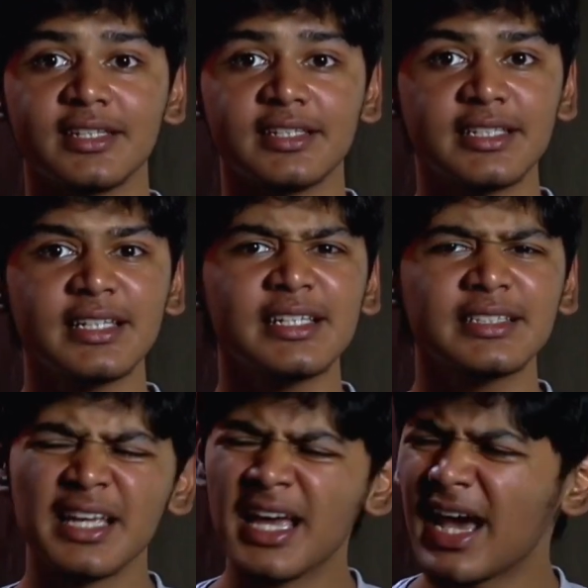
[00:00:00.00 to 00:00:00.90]
series,
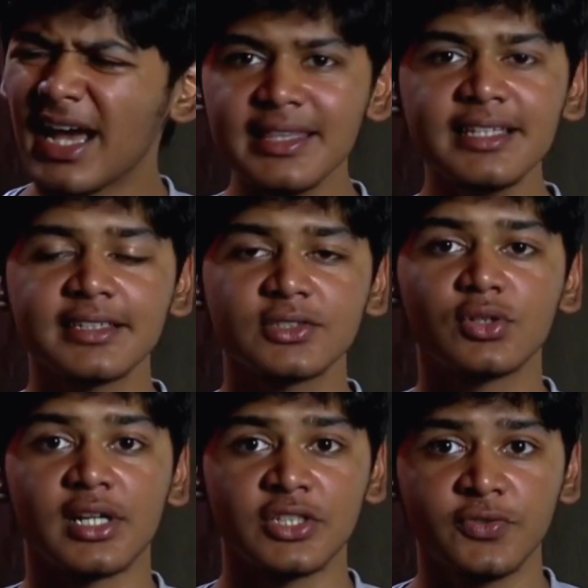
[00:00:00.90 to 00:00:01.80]
I think there's no
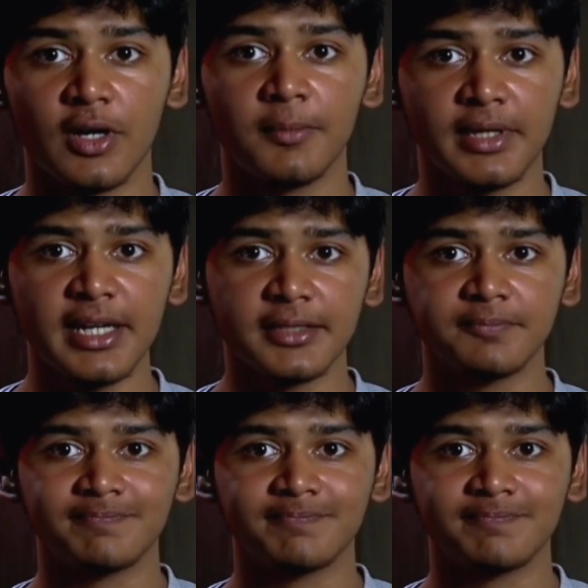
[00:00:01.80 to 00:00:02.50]
rush for upgrade.